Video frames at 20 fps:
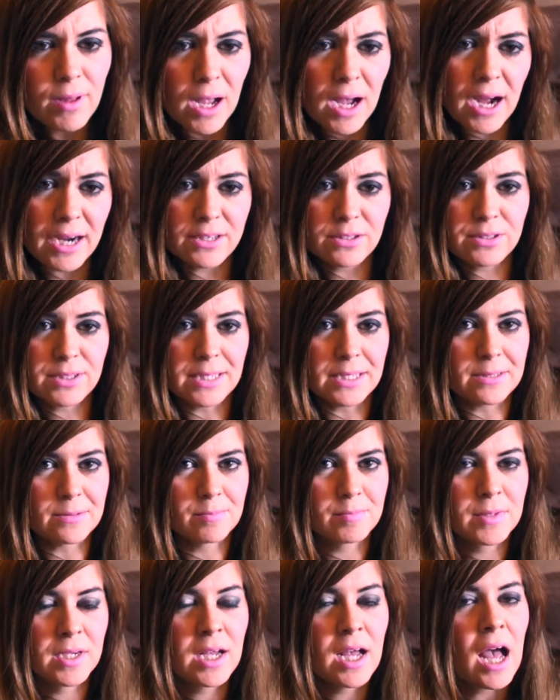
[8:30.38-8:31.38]
don't
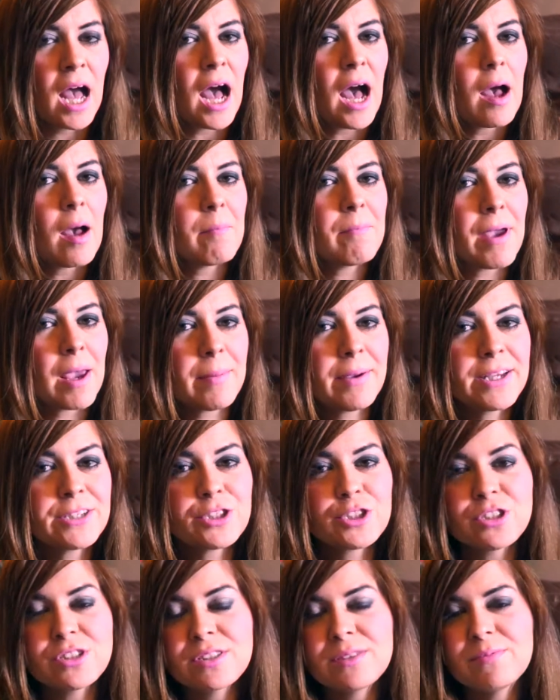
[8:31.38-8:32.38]
know. Maybe
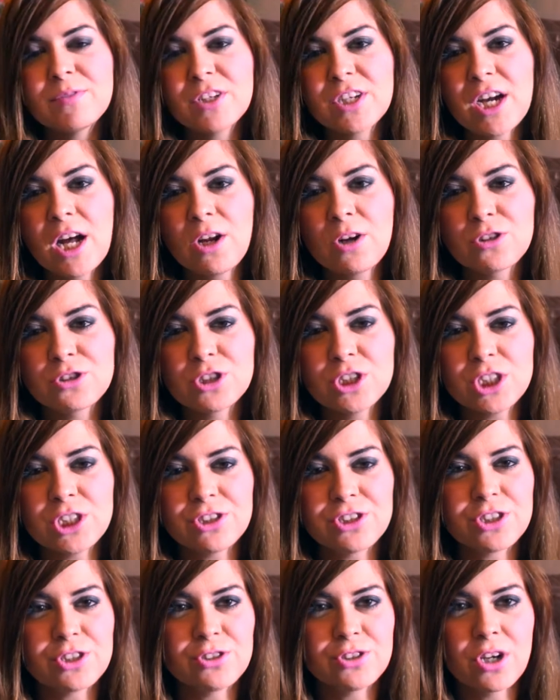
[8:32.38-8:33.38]
it's just the color's a
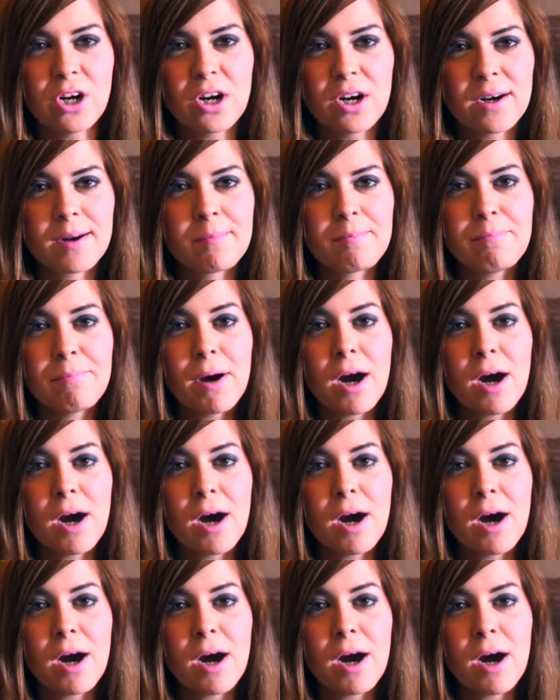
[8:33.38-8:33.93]
little too dark,